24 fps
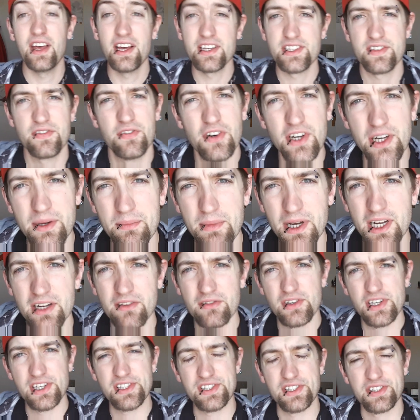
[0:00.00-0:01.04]
There's three
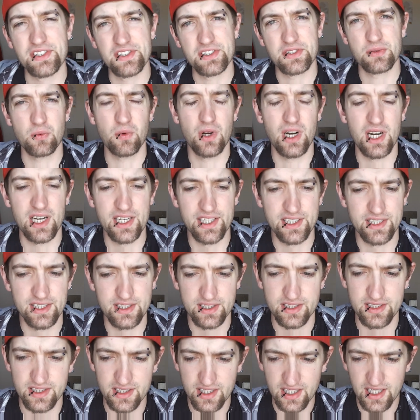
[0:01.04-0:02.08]
main reasons why
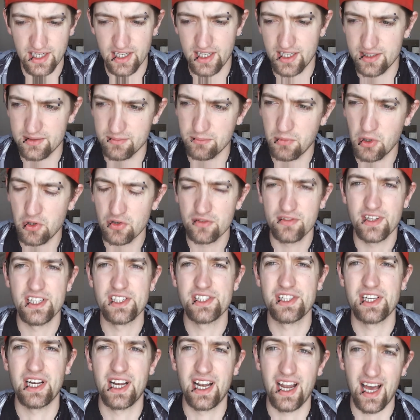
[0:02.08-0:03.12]
uh,
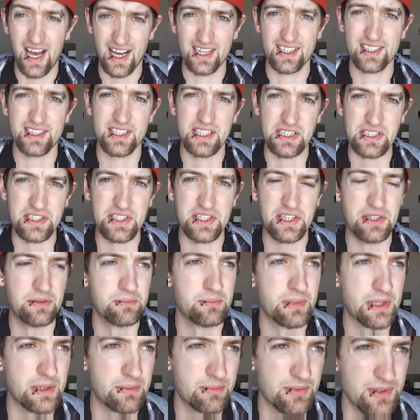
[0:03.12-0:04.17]
motivation lacks in certain
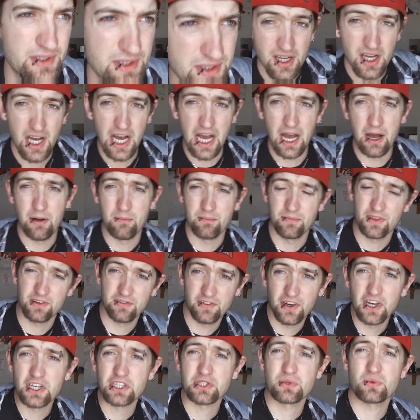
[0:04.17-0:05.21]
people. Um, the
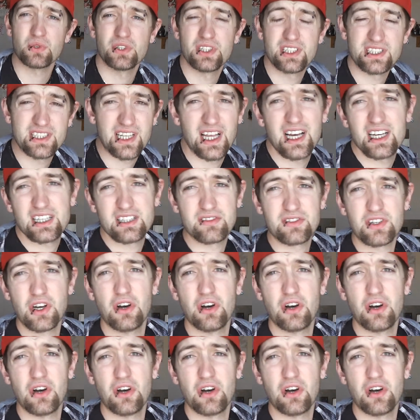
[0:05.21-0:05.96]
first one is lack of